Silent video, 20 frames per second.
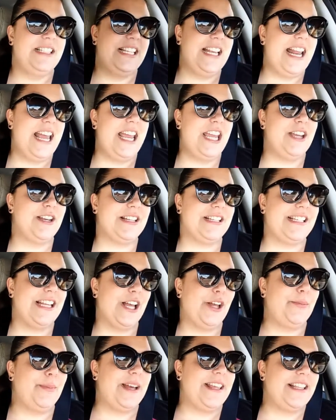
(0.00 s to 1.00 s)
Today you can
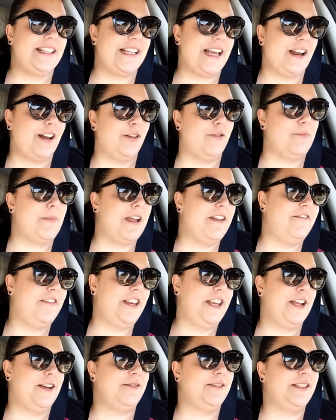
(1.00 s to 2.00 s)
tell by the title of my
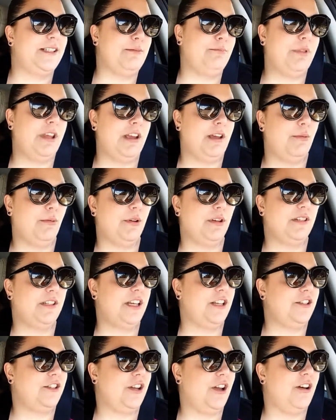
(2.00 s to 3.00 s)
video is something I want to
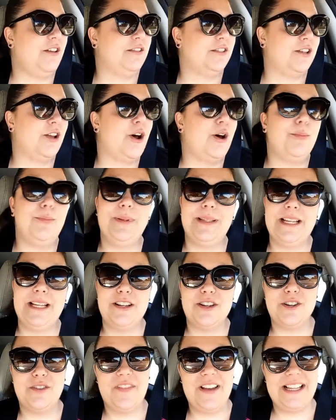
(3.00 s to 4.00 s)
touch on. It's called
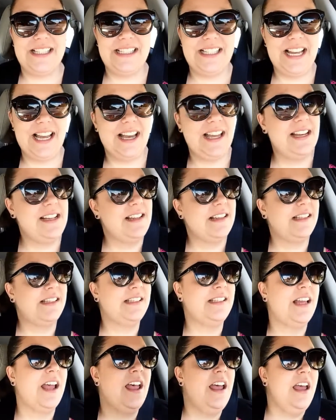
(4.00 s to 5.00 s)
Plantar
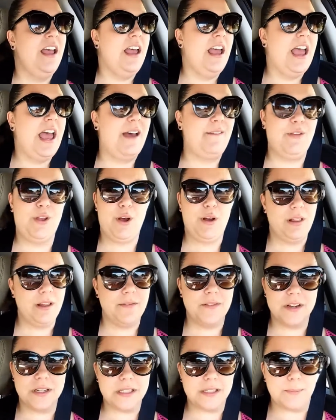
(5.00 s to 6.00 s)
Fasciitis. Have y'all
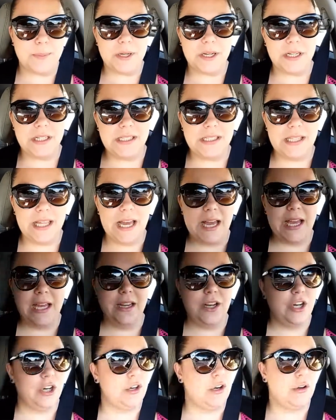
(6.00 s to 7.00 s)
ever experienced
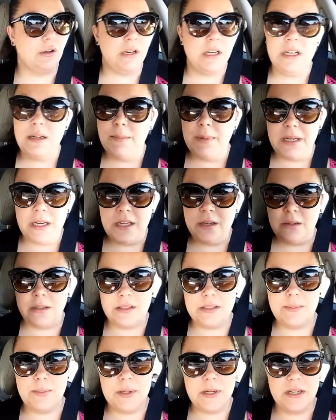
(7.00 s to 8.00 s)
that or known anybody who
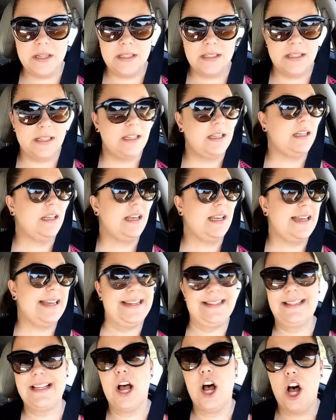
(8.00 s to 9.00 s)
experienced it?
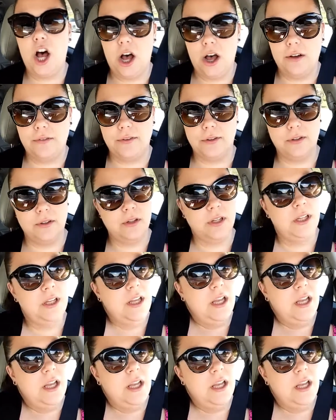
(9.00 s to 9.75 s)
It's awful.